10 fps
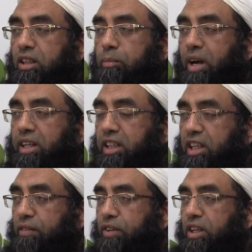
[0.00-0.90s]
by the
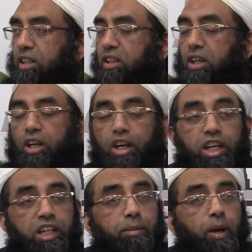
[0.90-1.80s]
evening,
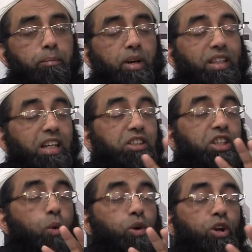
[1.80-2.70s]
remember that
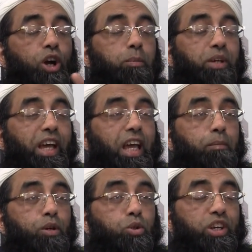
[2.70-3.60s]
they will not be
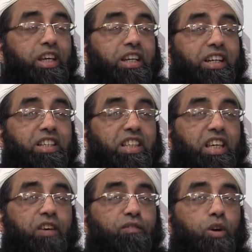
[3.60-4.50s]
able to increase
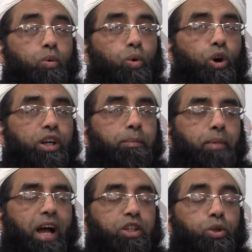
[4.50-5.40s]
even one
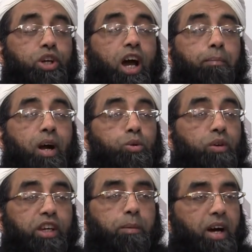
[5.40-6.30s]
minute amount
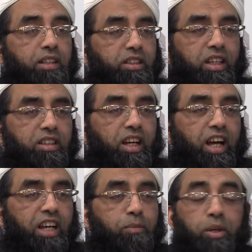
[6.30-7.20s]
of ibadat in their
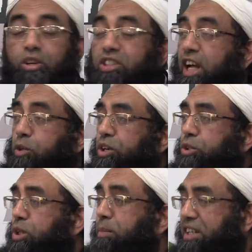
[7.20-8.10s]
life, because they are doing
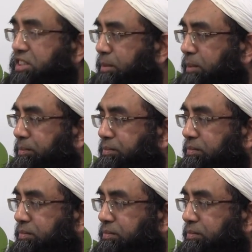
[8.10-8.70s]
to the maximum.